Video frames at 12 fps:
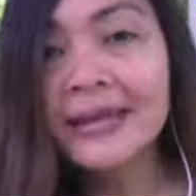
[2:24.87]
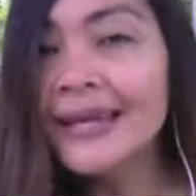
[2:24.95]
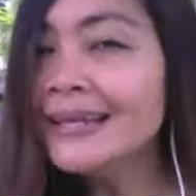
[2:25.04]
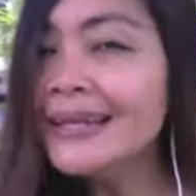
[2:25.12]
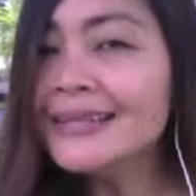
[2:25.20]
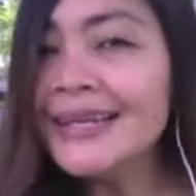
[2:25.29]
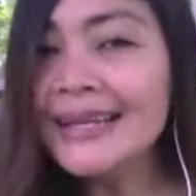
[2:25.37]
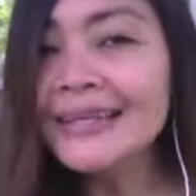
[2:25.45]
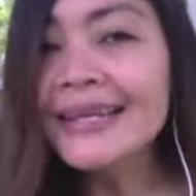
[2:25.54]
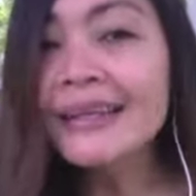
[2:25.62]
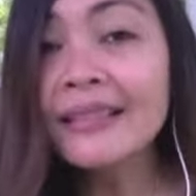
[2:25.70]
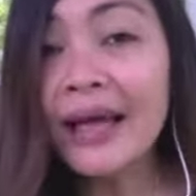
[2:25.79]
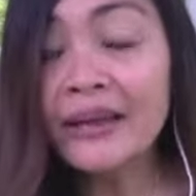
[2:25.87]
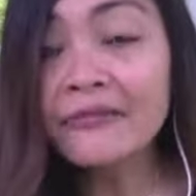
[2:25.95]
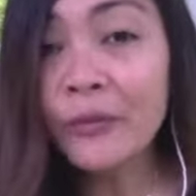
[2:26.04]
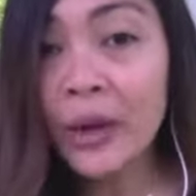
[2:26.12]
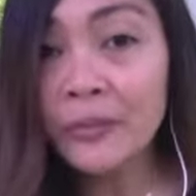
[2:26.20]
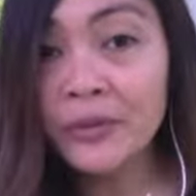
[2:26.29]
in attending live
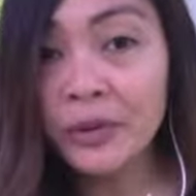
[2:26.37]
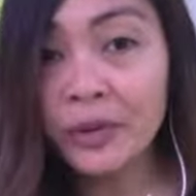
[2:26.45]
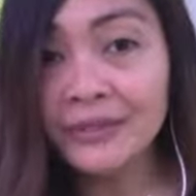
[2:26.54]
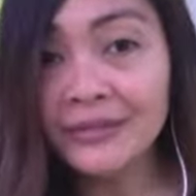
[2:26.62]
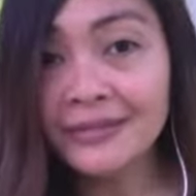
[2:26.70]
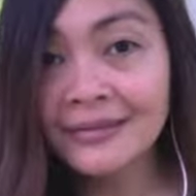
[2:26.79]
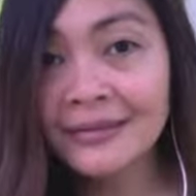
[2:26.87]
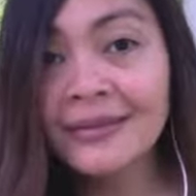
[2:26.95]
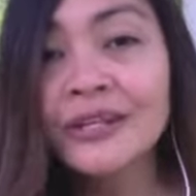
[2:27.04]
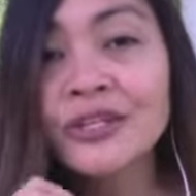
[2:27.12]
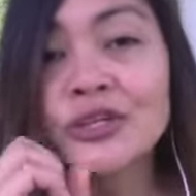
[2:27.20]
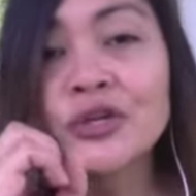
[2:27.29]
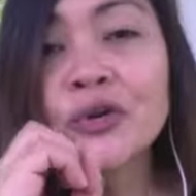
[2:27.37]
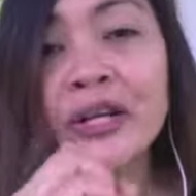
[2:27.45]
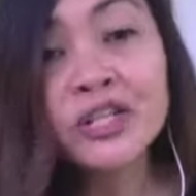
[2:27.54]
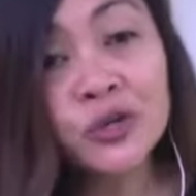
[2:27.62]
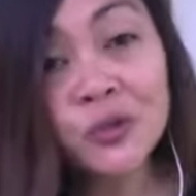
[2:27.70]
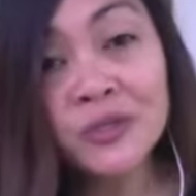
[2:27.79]
webinars during
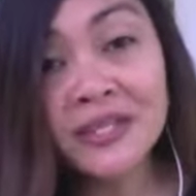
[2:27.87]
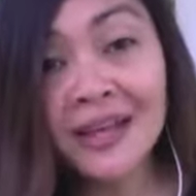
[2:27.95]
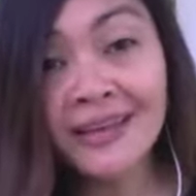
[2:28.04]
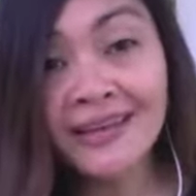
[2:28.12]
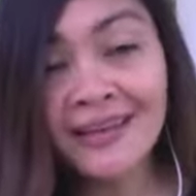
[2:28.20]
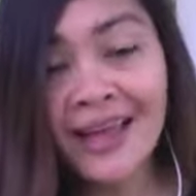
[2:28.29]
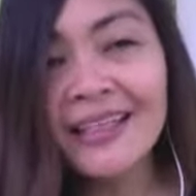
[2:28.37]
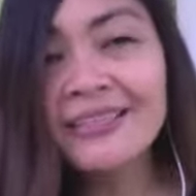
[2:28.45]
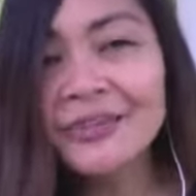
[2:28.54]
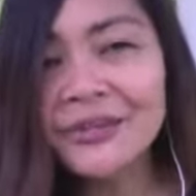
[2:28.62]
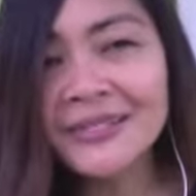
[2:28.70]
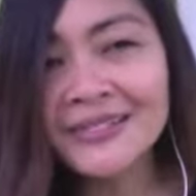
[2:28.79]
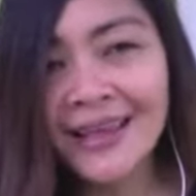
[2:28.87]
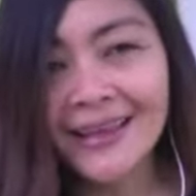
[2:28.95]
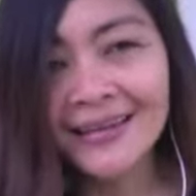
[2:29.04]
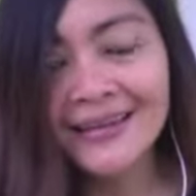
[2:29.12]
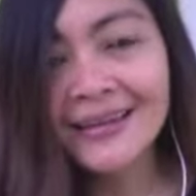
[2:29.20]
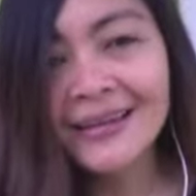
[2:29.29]
Tuesday and Thursday